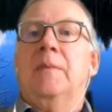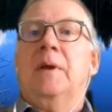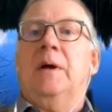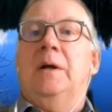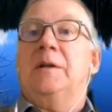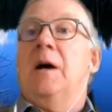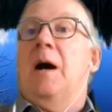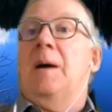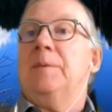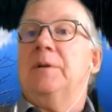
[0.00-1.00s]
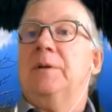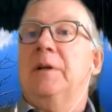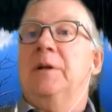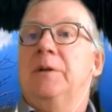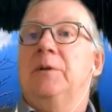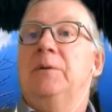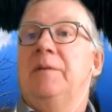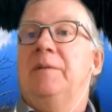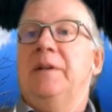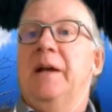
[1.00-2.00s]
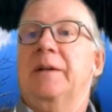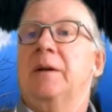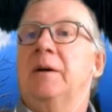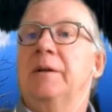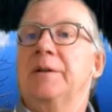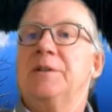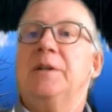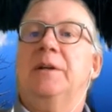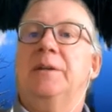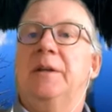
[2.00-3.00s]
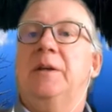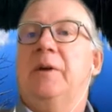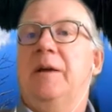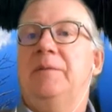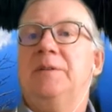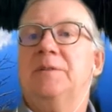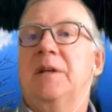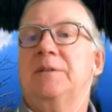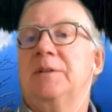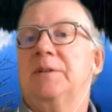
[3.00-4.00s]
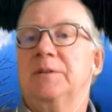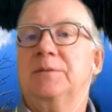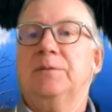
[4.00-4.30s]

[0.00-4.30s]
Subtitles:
adopt, you know, UAV technology and the UAV sensors